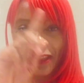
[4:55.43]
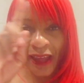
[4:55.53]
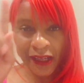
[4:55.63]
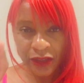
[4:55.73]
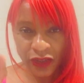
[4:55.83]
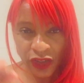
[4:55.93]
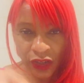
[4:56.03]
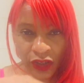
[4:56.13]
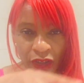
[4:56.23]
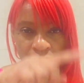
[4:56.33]
That
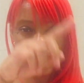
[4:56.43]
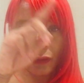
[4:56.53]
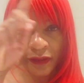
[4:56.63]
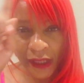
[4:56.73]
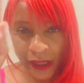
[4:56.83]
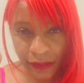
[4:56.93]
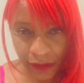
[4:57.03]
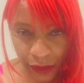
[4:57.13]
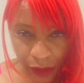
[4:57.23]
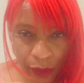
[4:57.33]
circle of death
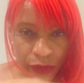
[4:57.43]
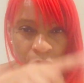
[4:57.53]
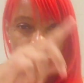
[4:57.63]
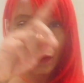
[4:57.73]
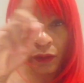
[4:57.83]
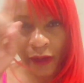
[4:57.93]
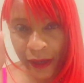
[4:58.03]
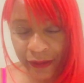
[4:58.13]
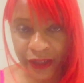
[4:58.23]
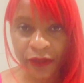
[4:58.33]
that goes on
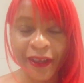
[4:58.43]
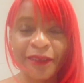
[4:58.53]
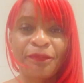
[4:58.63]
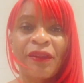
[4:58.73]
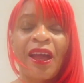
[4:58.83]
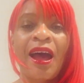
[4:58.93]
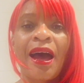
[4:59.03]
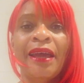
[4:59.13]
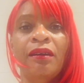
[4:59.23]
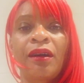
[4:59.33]
around the screen.
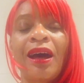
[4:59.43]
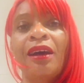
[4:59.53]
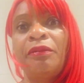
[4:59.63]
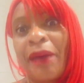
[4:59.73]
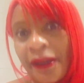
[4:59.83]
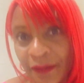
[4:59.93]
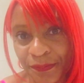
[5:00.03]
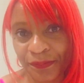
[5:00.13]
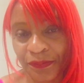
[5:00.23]
I go, ach man.